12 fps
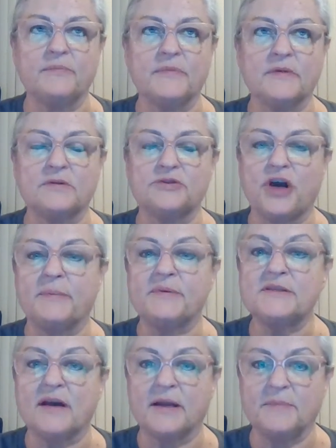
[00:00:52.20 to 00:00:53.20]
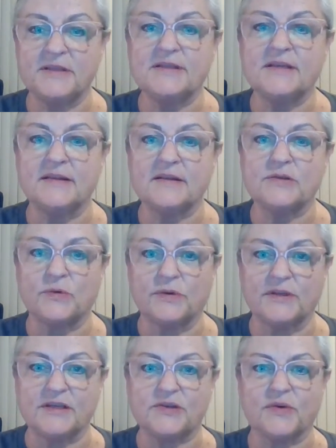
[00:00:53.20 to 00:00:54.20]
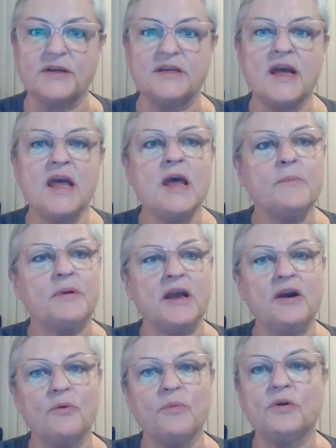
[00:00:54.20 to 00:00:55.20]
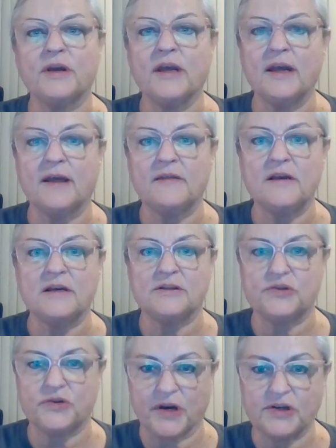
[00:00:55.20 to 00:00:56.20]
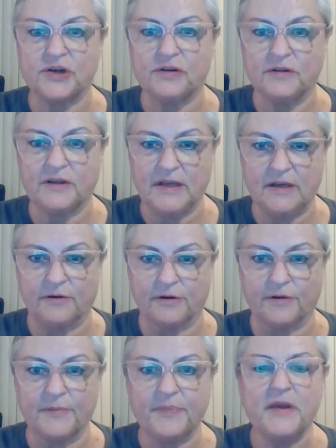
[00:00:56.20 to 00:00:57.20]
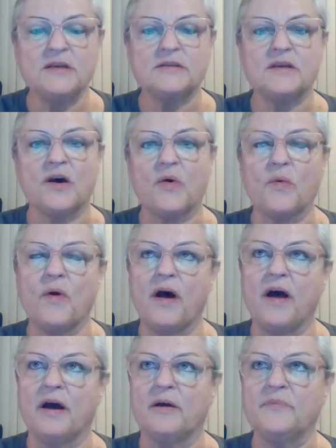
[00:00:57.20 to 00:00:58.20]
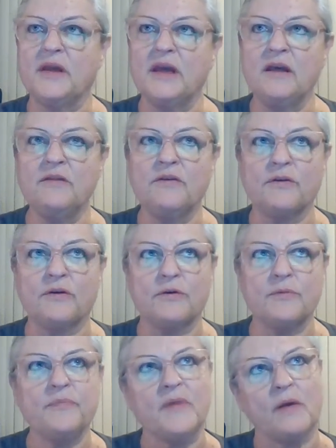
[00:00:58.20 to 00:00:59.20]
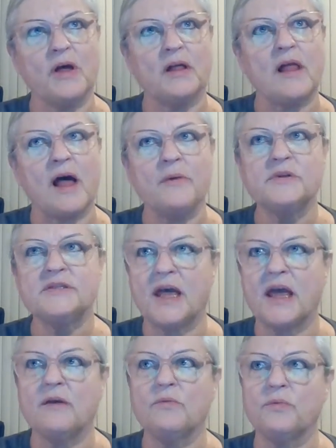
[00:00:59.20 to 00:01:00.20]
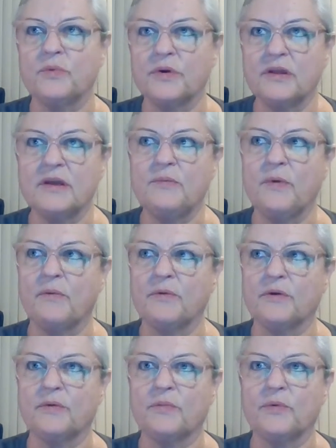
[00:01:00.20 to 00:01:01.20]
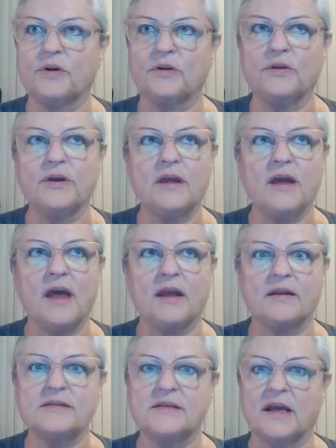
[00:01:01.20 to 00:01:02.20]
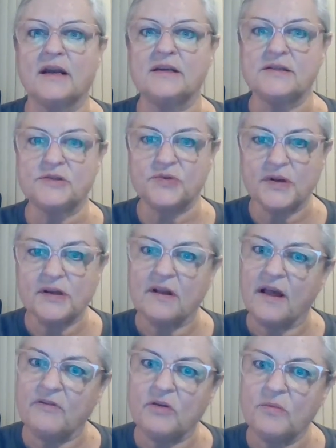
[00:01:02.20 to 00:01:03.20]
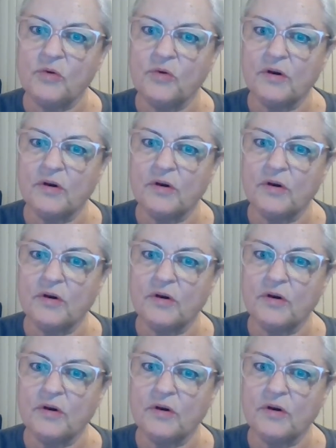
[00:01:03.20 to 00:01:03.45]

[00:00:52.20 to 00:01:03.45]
job assignments in the school district. But here we're looking at the instructional leader. So I would say really what we're looking at is at a district level, more or